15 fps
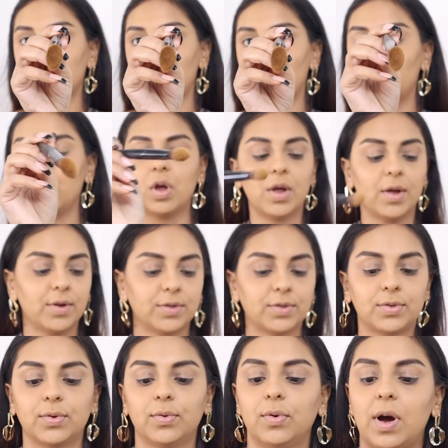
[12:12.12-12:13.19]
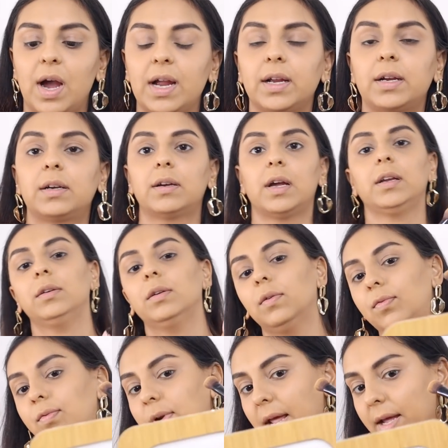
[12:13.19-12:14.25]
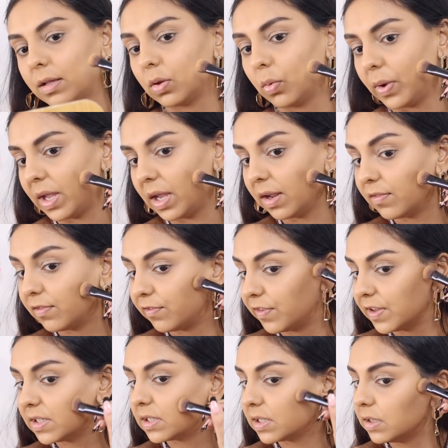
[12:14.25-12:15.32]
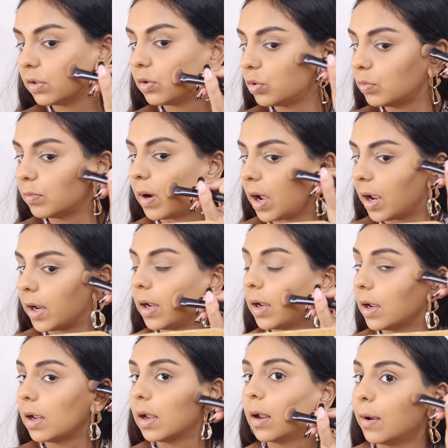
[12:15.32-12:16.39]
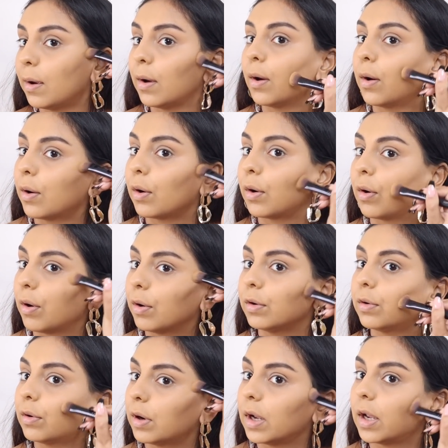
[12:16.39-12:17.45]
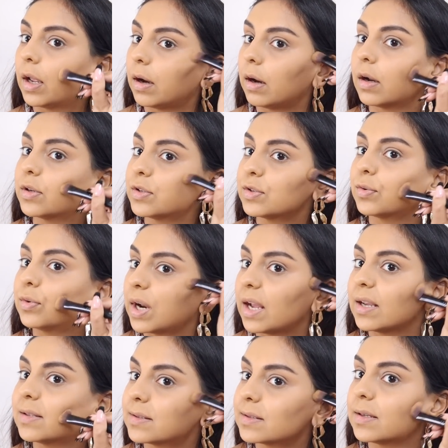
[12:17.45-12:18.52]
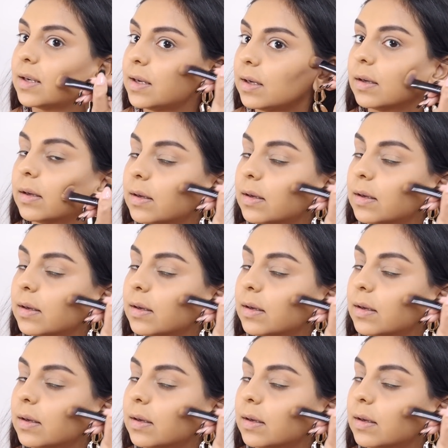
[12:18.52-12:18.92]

now. So I kind of like the way it fits into my contour area so nicely.